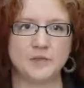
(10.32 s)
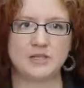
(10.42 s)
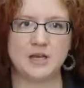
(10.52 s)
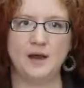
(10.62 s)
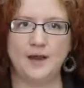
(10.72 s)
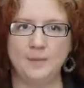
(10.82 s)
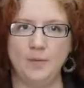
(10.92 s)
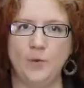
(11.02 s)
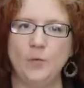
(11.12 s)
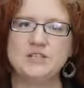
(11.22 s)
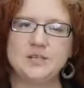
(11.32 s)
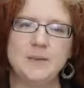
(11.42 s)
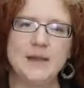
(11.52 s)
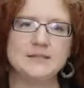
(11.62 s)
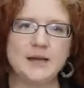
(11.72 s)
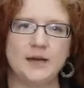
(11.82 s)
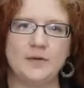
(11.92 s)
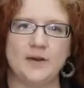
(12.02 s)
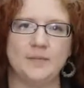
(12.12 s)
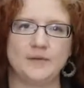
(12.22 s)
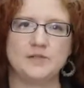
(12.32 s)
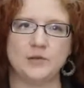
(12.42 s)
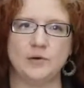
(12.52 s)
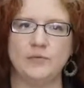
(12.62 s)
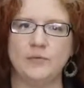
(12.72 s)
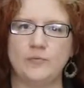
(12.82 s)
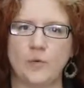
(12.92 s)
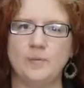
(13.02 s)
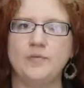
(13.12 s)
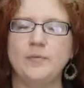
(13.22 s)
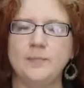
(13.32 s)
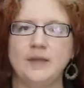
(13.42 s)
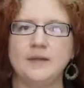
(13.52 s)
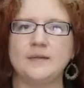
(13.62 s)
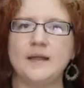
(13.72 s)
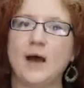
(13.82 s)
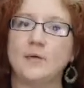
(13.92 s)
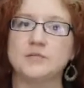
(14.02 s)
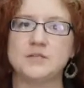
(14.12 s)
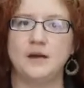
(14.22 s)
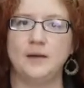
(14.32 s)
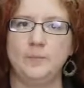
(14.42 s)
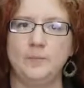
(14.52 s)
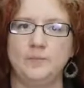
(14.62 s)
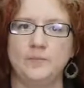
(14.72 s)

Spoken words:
time, we should make diagrams to show the form of the piece out of time.